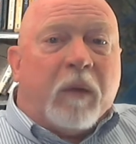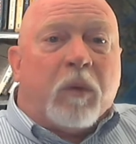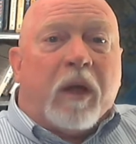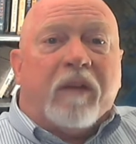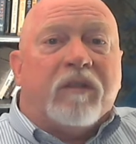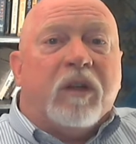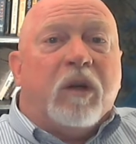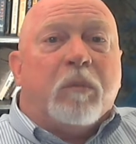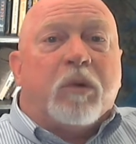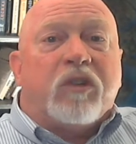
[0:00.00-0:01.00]
will have
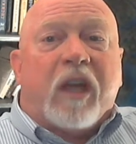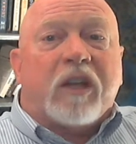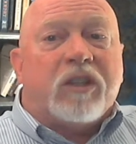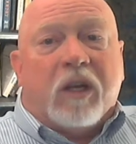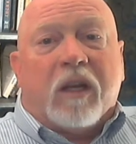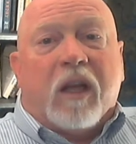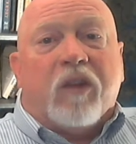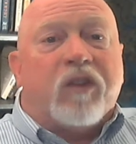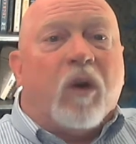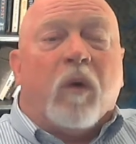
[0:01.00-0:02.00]
protection
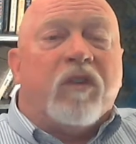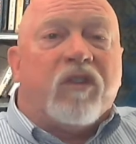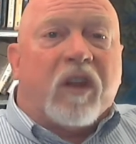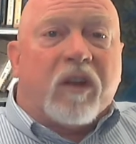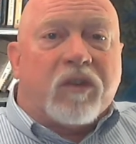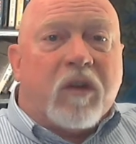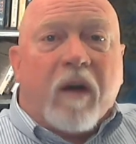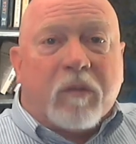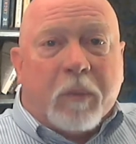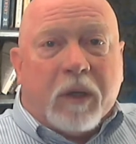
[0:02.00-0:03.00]
against an overzealous
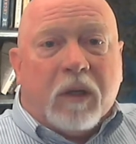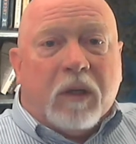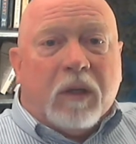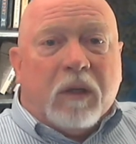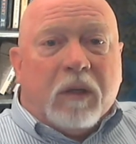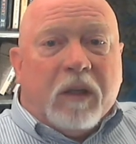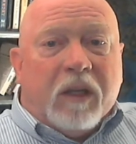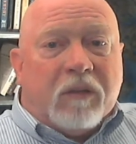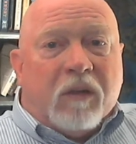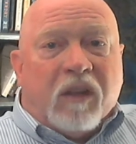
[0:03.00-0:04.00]
government.
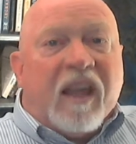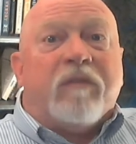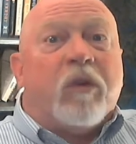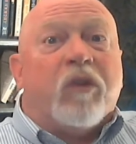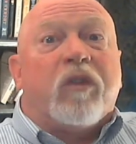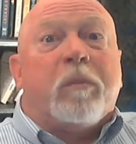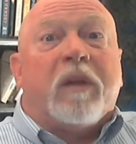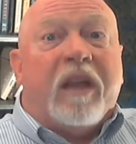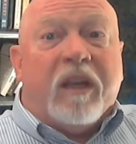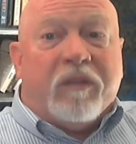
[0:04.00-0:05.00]
It levels the
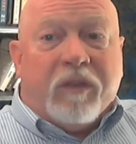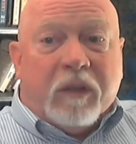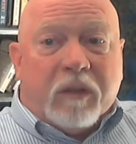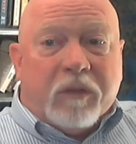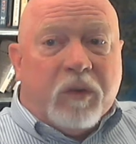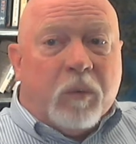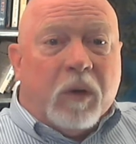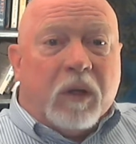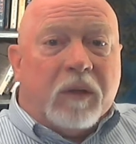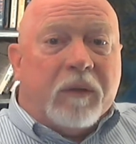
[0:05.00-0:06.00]
playing field, if you
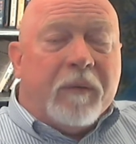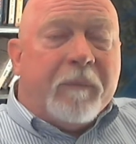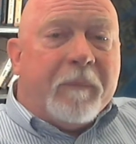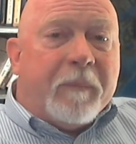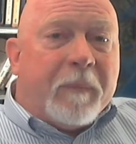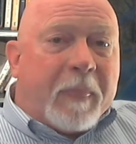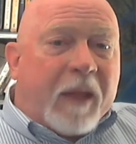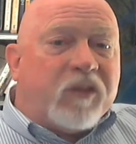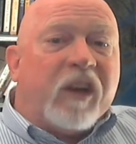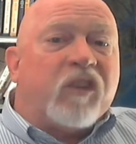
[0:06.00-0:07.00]
will.
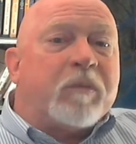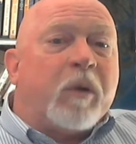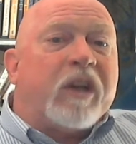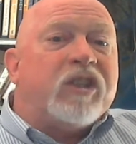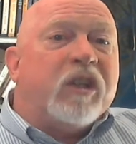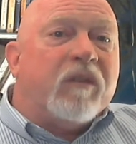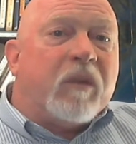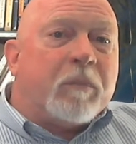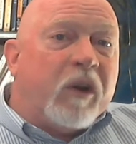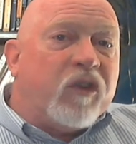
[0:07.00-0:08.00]
That's an expression of the
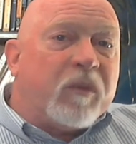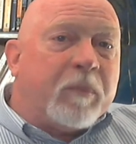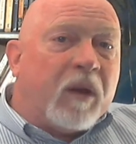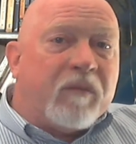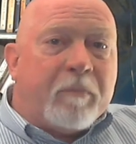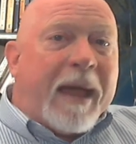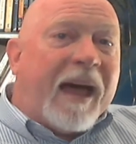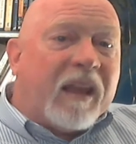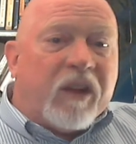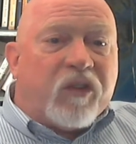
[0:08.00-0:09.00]
principle of
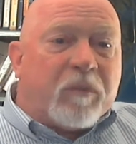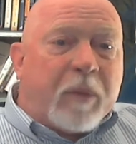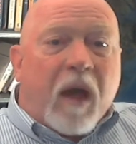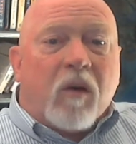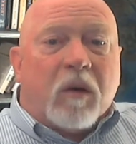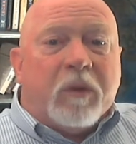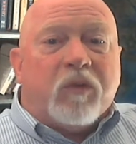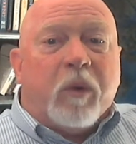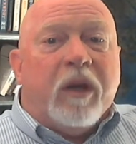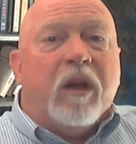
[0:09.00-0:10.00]
balance of power
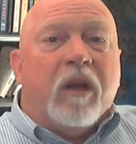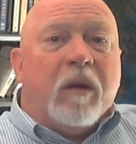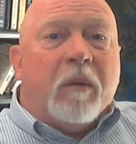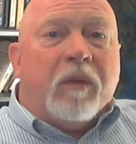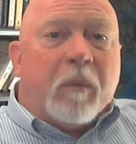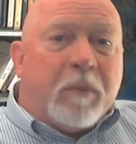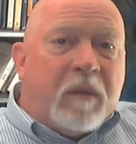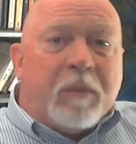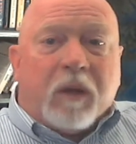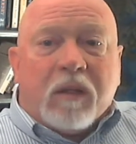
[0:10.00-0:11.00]
between the
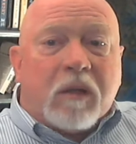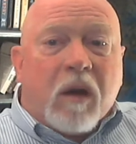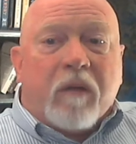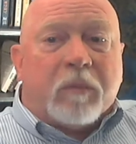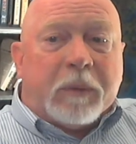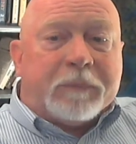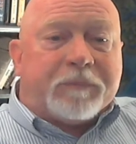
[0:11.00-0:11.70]
people and the government.